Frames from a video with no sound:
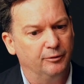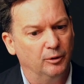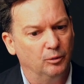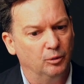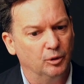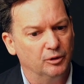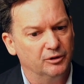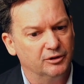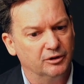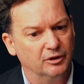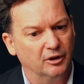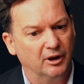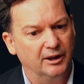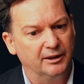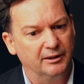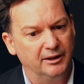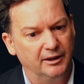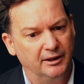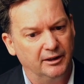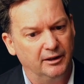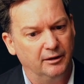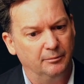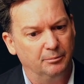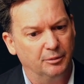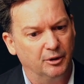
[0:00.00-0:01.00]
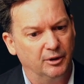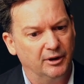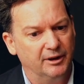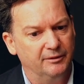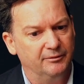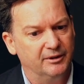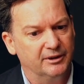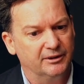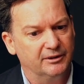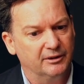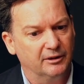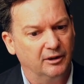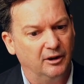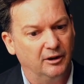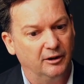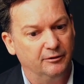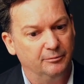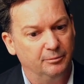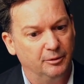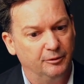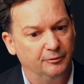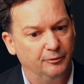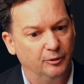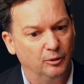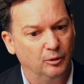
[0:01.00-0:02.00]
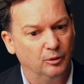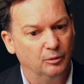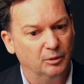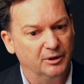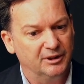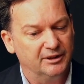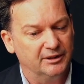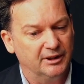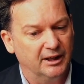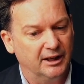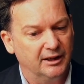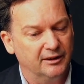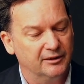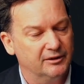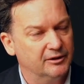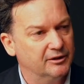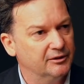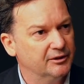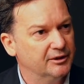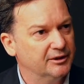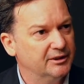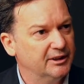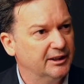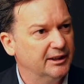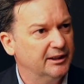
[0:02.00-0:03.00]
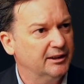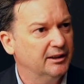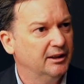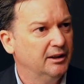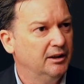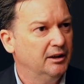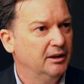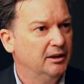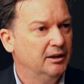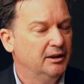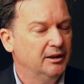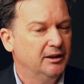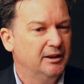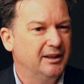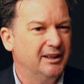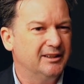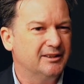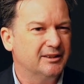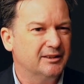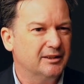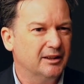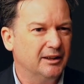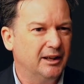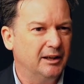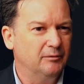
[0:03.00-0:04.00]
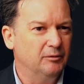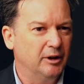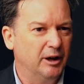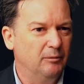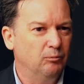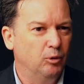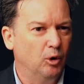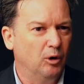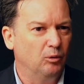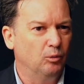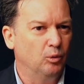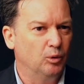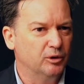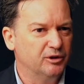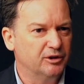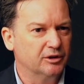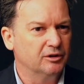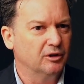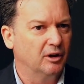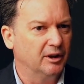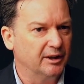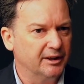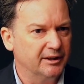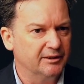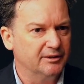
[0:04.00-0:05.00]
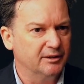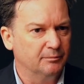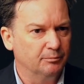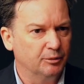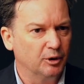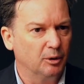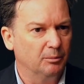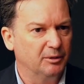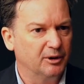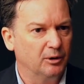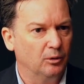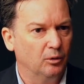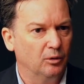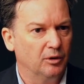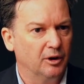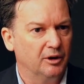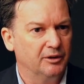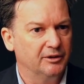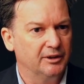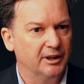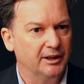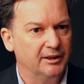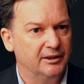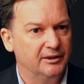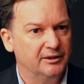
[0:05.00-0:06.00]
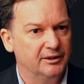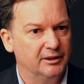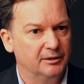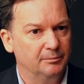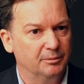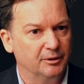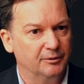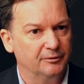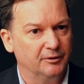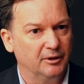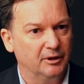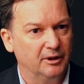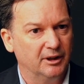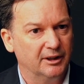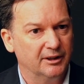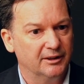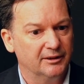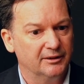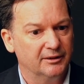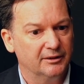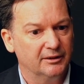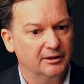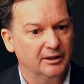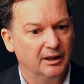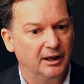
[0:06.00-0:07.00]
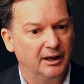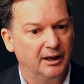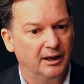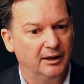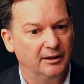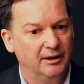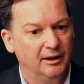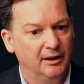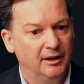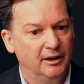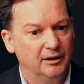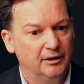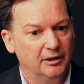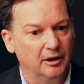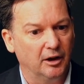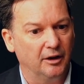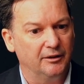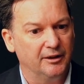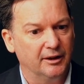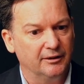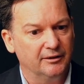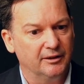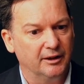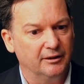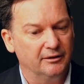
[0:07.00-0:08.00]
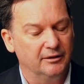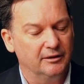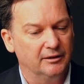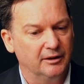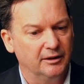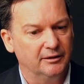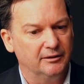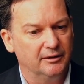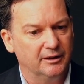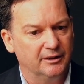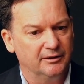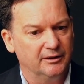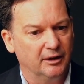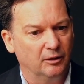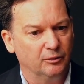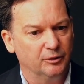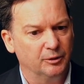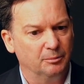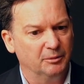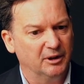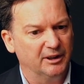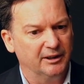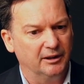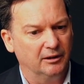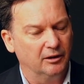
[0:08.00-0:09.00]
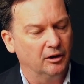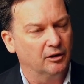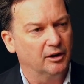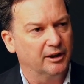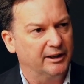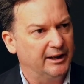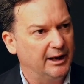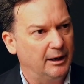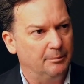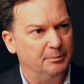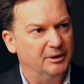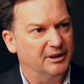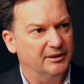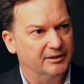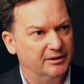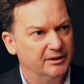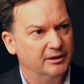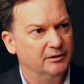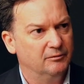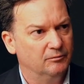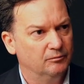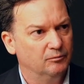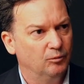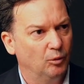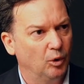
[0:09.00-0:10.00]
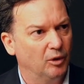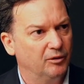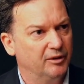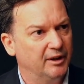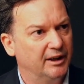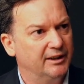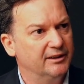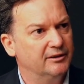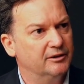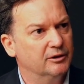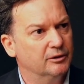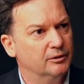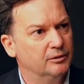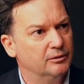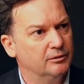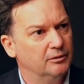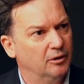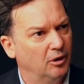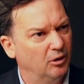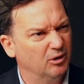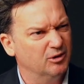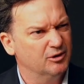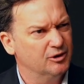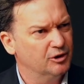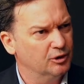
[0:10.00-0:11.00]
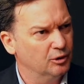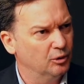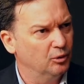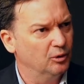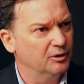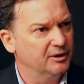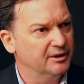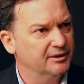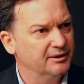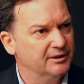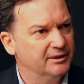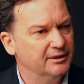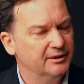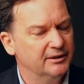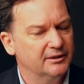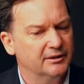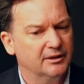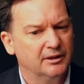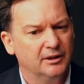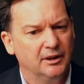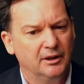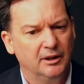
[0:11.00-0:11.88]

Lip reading: for Woodside in a previous life before we started Duratec. And what Woodside is, and probably all those energy providers, there's ultimately a lot of capex in what they do onshore. This is